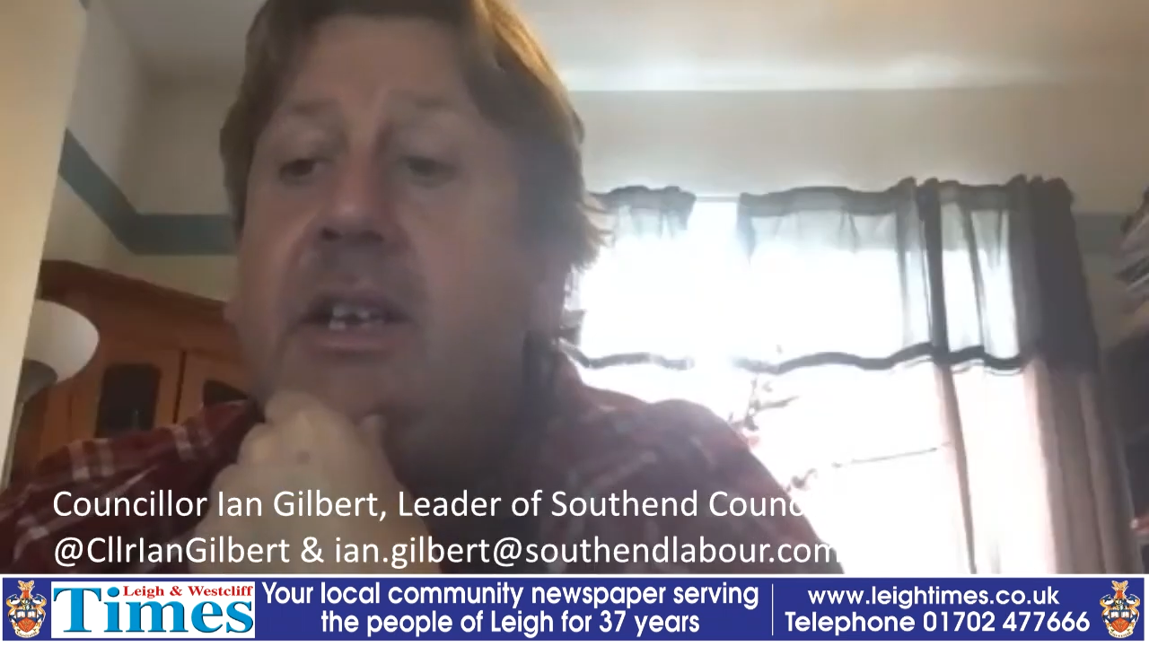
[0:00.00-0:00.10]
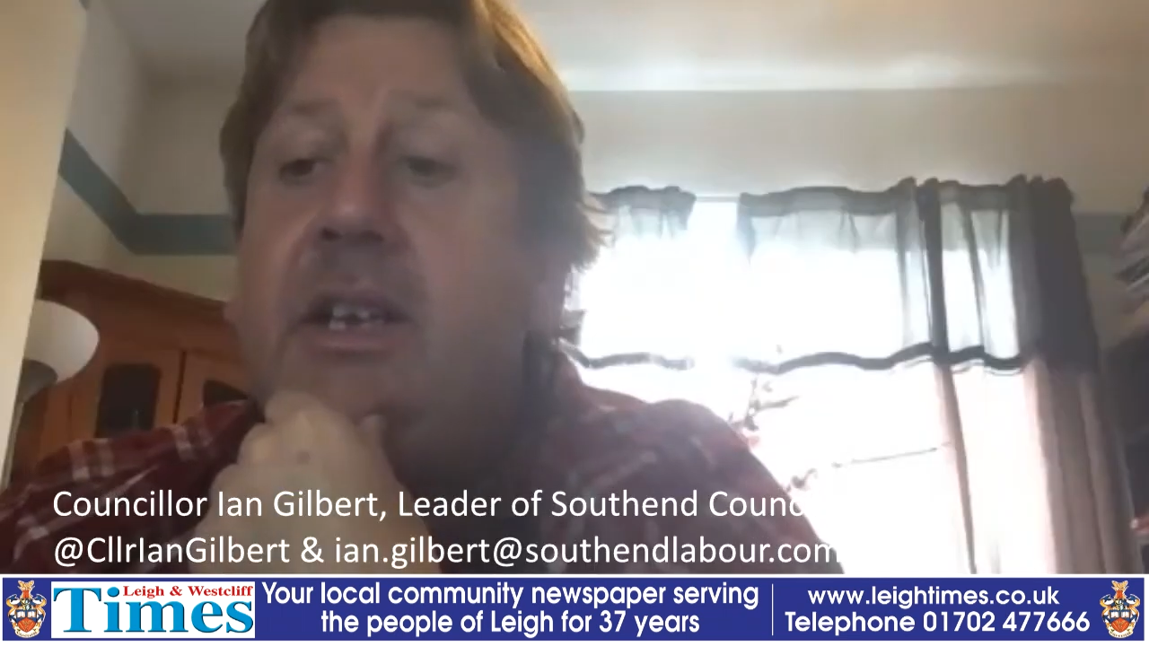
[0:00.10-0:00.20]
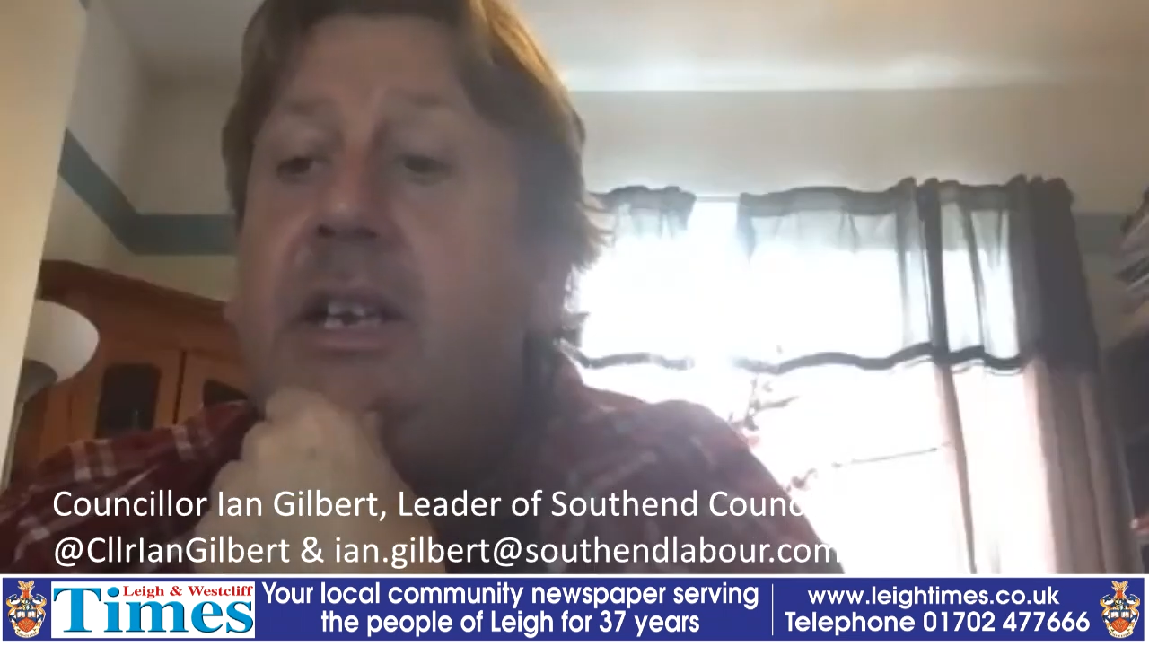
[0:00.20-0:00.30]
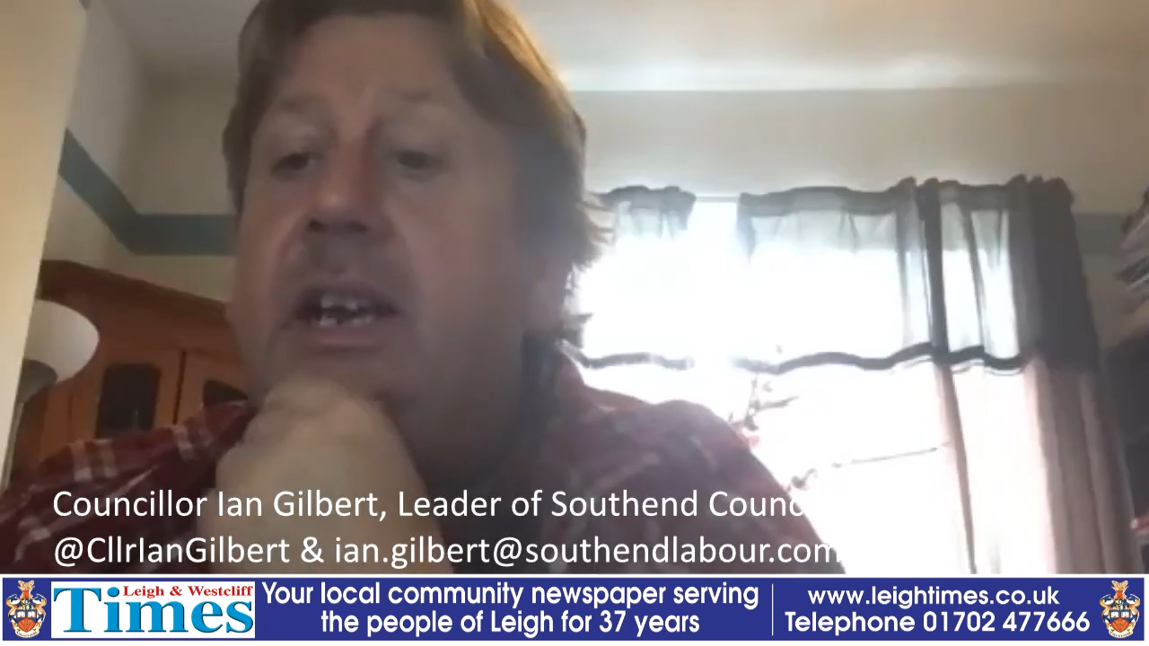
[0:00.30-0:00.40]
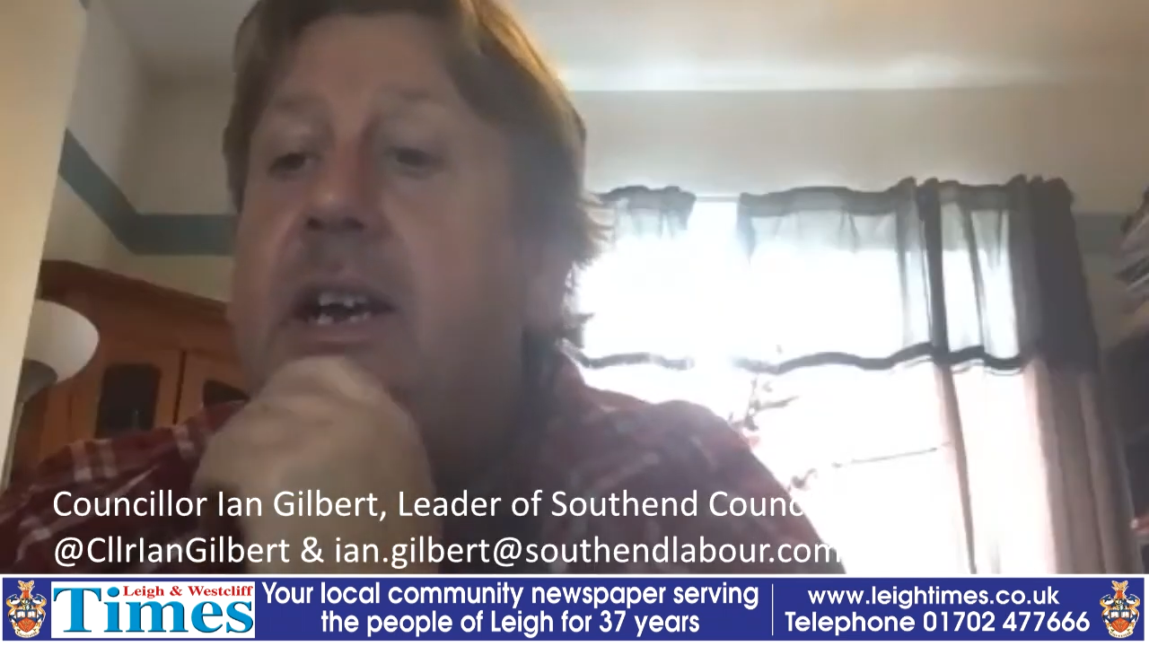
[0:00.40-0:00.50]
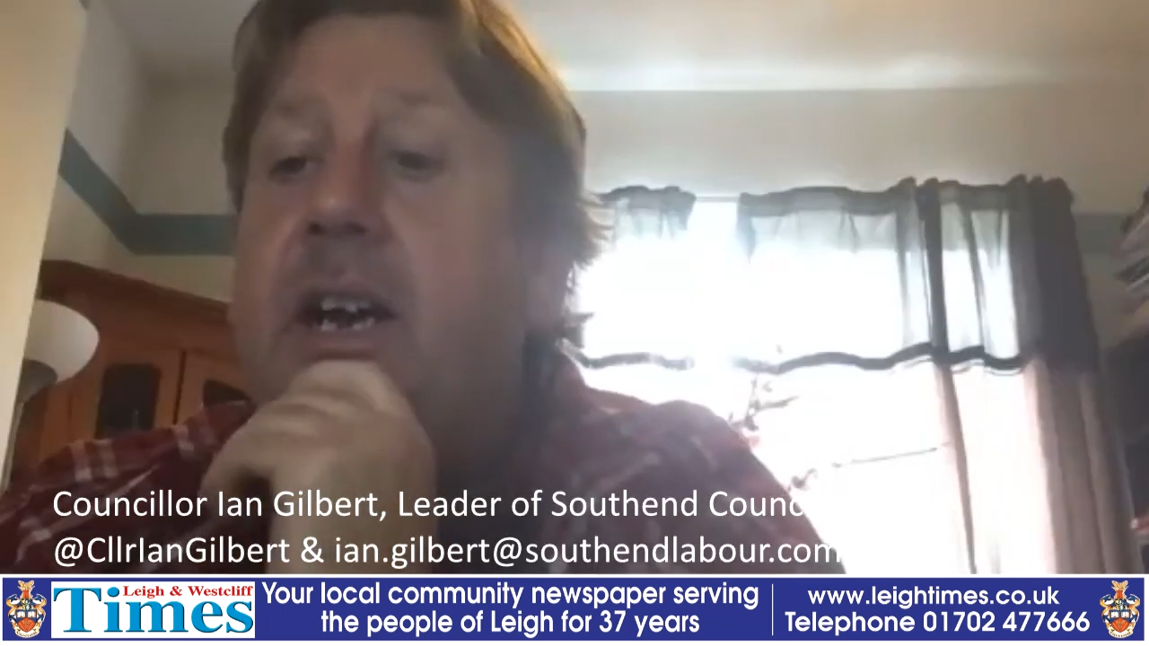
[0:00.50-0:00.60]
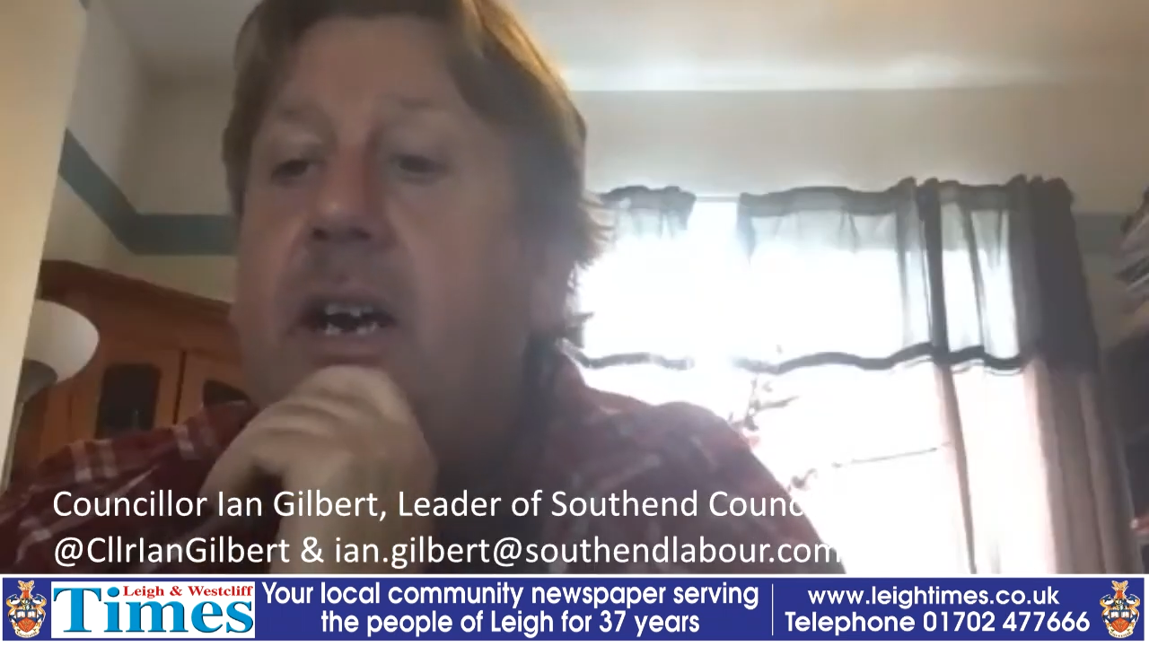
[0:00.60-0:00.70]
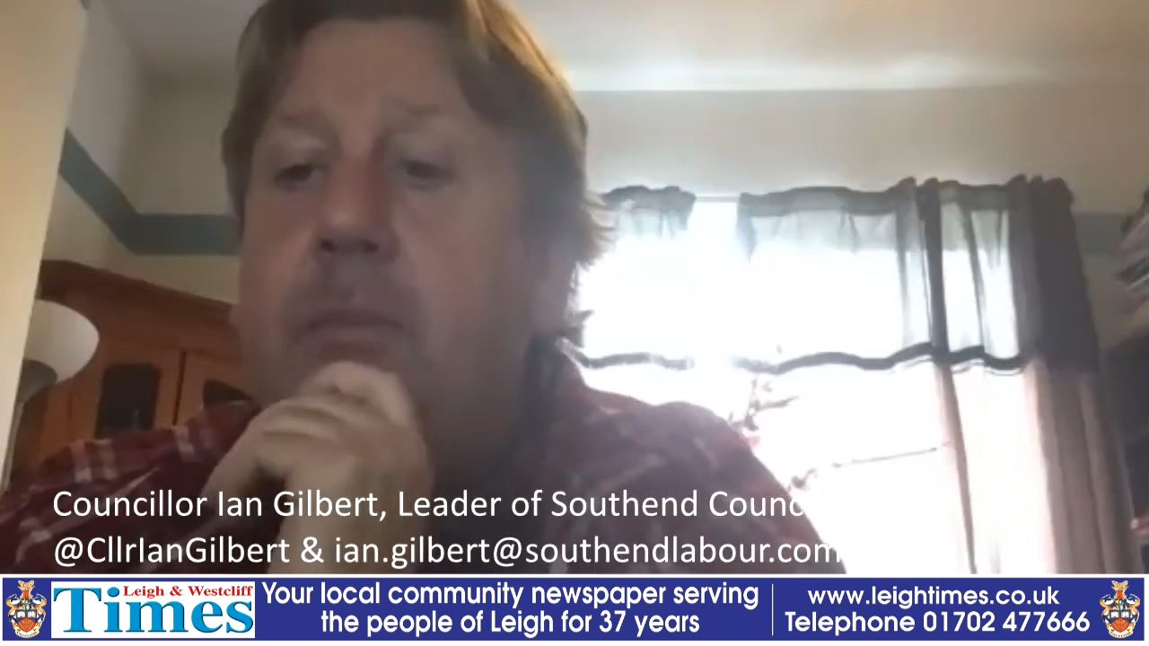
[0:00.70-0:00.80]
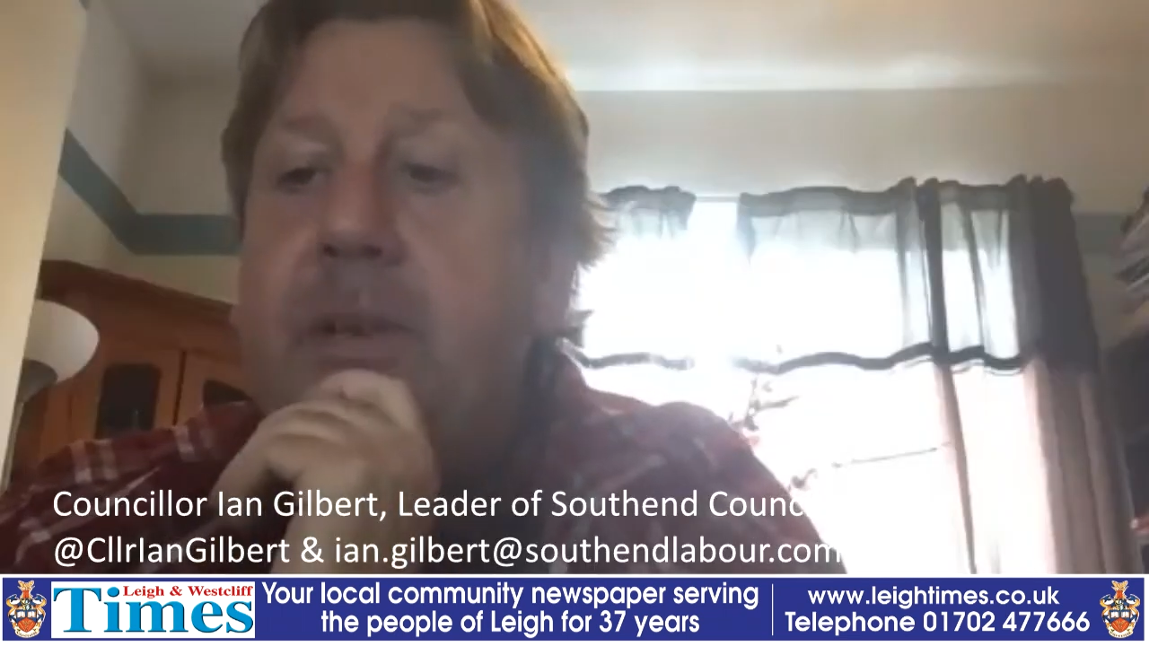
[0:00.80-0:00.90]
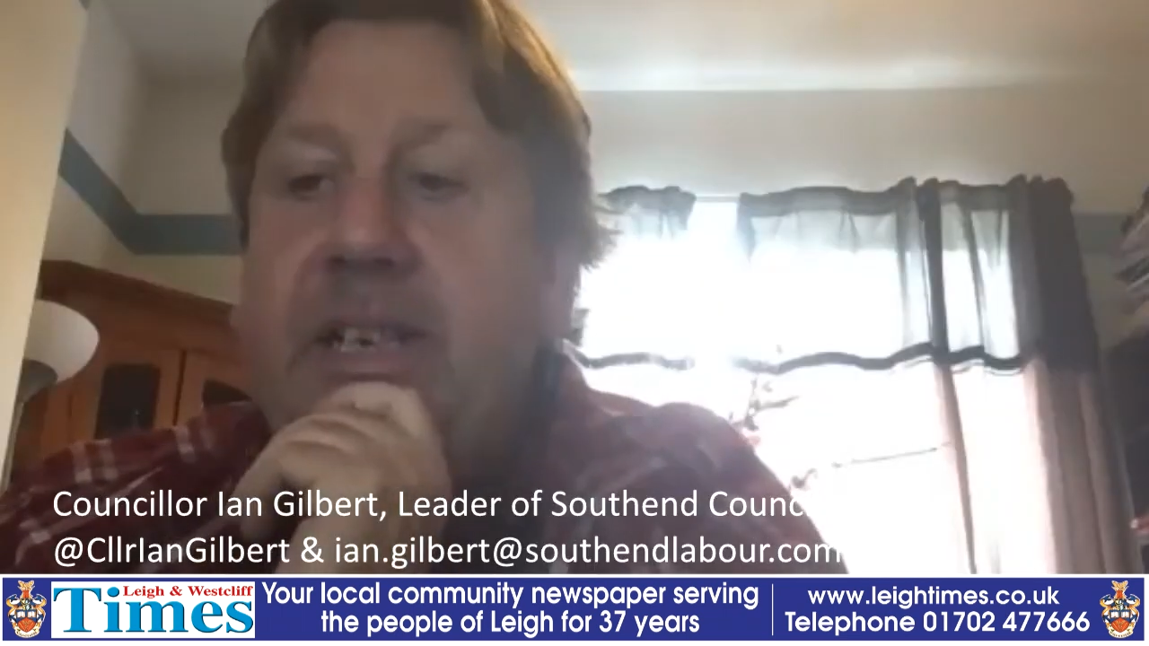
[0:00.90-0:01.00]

Yeah, I